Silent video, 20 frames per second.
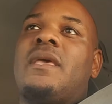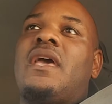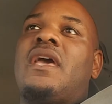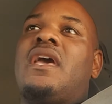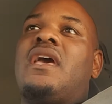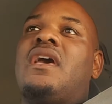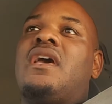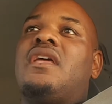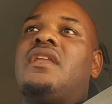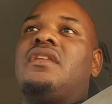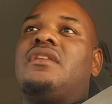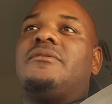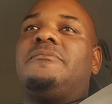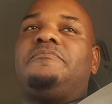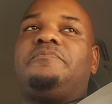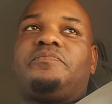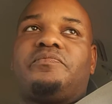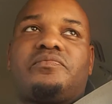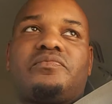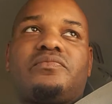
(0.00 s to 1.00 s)
and
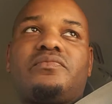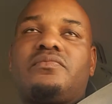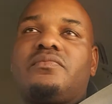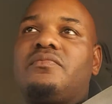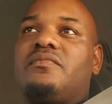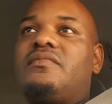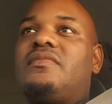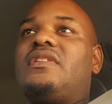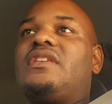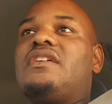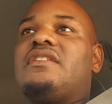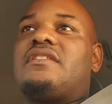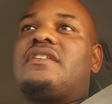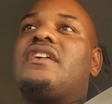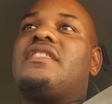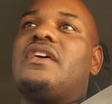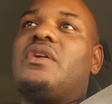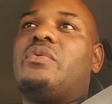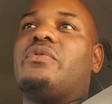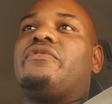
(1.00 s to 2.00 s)

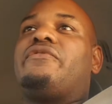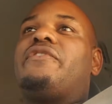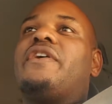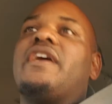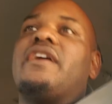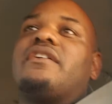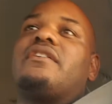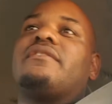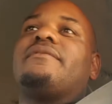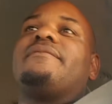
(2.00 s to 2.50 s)
said they were fake.